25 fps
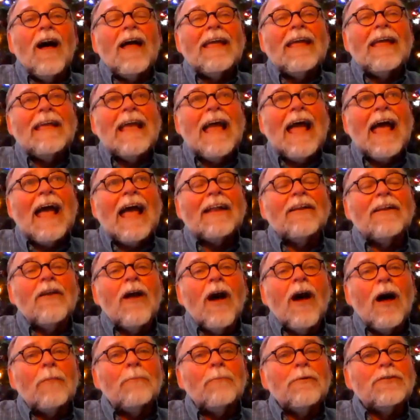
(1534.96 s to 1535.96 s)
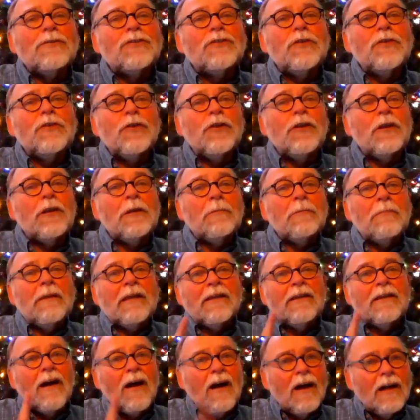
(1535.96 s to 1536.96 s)
I had an opportunity
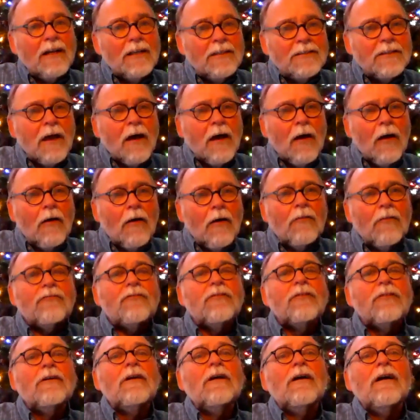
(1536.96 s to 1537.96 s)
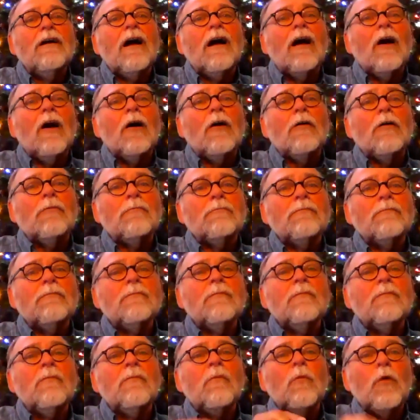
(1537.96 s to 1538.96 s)
because of
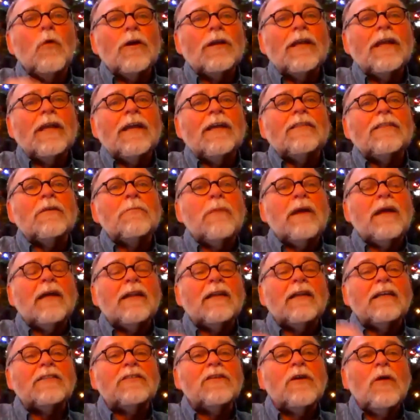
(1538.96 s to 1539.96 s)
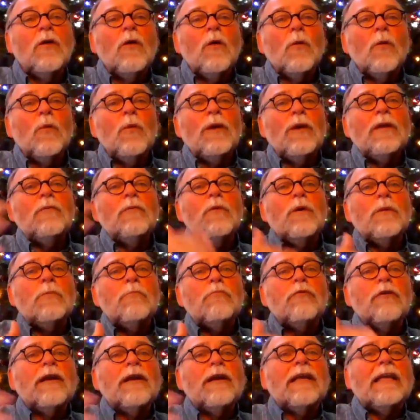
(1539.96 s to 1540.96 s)
working at the Mannings. We would
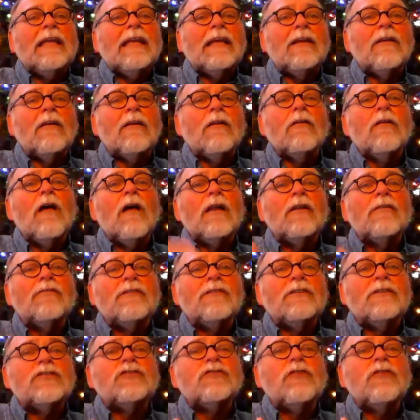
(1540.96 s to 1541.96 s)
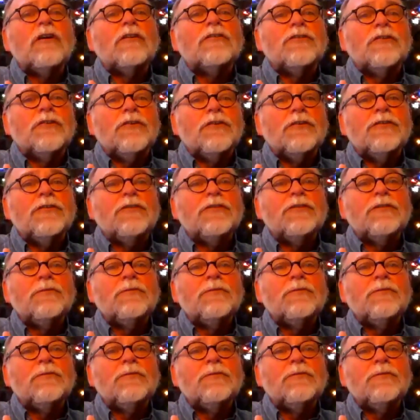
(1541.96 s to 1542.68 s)
bring in a lot of instructors.